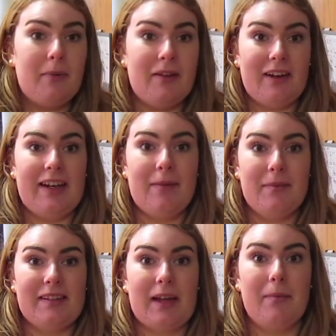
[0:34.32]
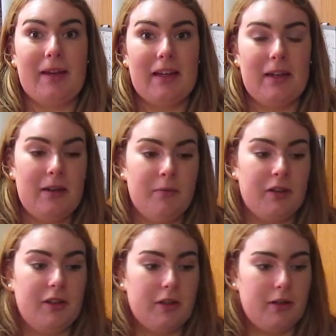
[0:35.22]
my friend Emma is coming and
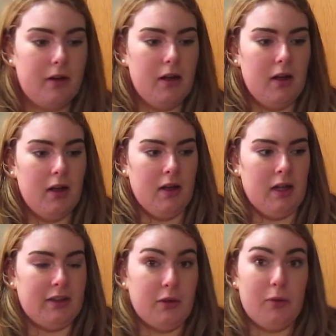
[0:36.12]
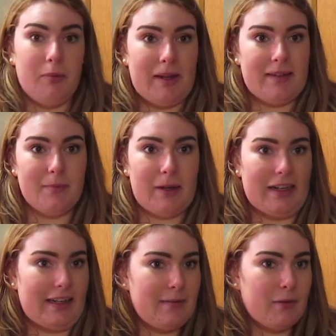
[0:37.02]
we're gonna go to
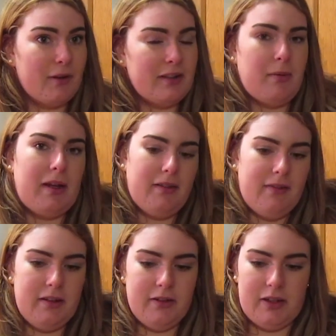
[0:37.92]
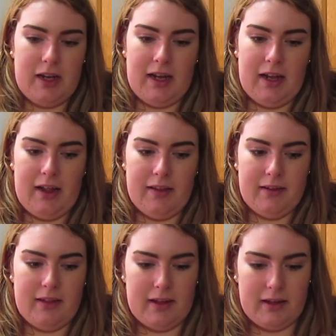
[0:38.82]
PetSmart and I'm going to buy a fish
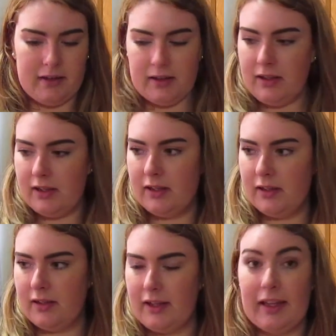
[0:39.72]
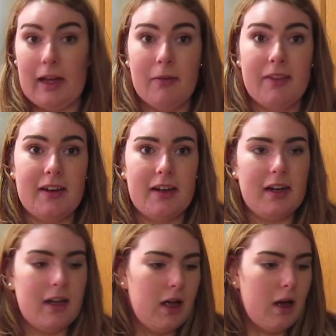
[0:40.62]
and then hang out with
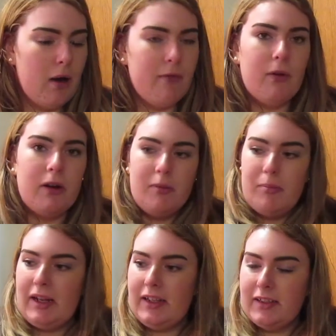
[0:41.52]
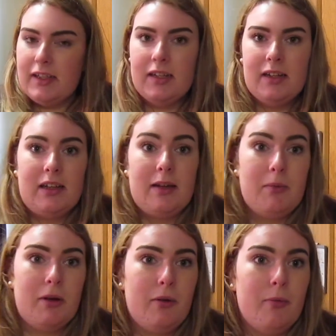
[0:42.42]
her for a bit, come
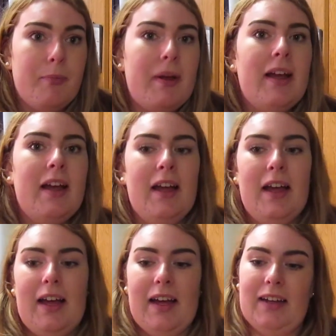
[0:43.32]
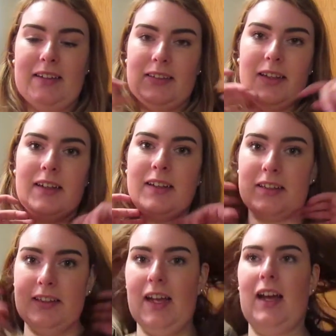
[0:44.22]
home, and
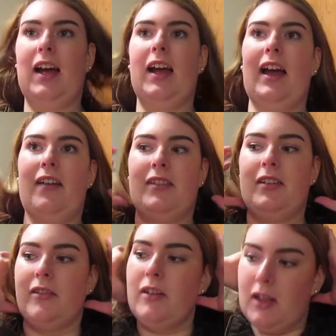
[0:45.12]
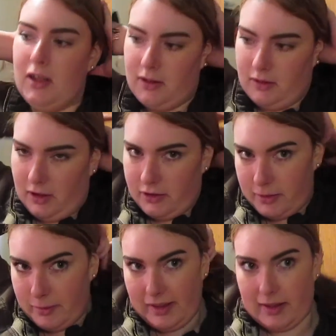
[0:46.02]
yeah, I have to do
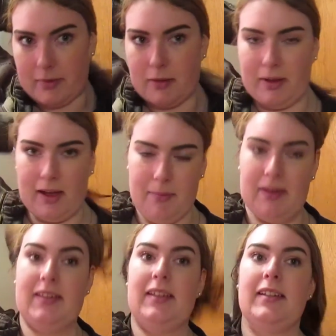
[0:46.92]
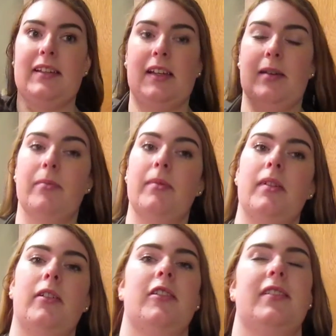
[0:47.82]
laundry, but I think I'm gonna wake up at 6 a.m.
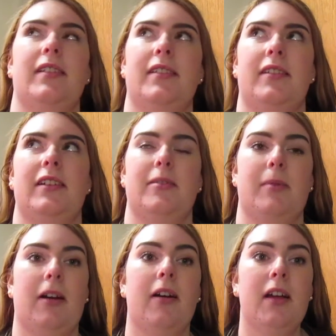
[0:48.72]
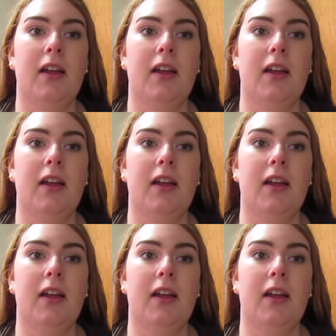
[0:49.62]
or 6.30 tomorrow,